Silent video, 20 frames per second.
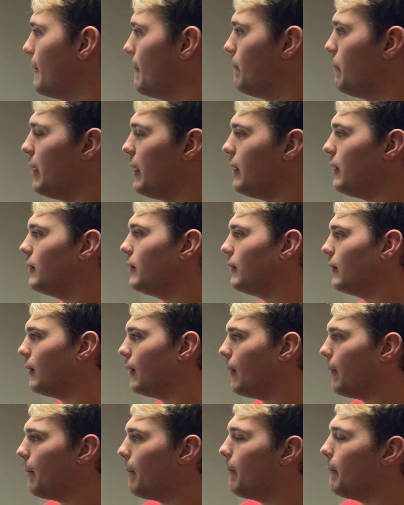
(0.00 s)
But
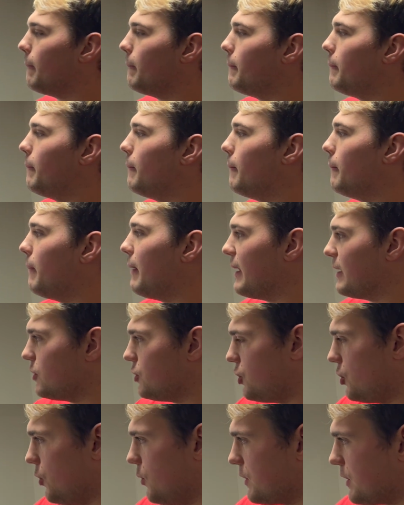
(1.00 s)
by
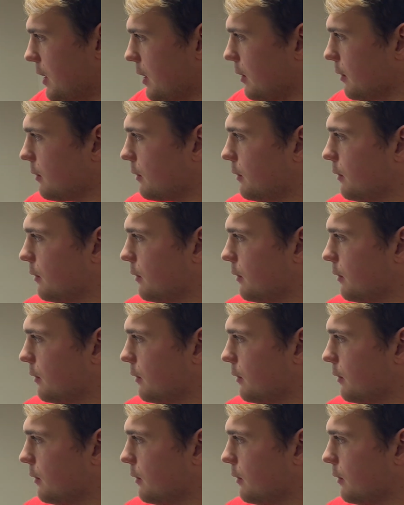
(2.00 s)
choosing